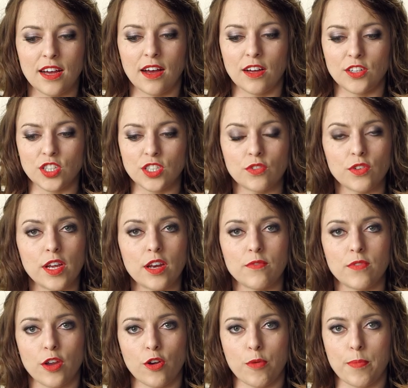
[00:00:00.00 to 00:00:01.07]
Uh, just create a
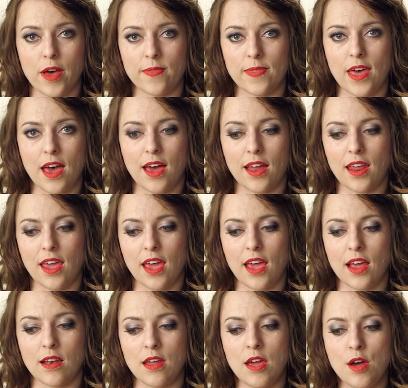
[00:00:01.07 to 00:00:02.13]
video about that
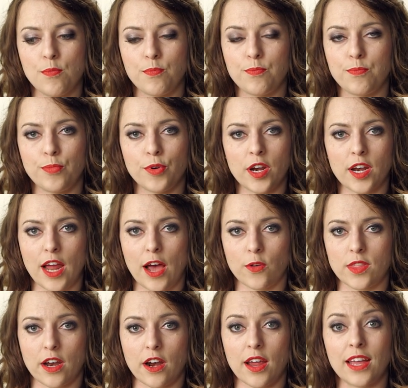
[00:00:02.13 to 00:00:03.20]
and put it
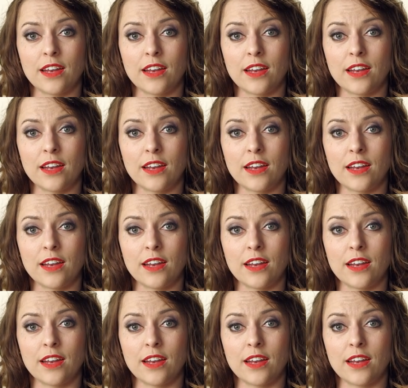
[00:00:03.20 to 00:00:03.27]
out there.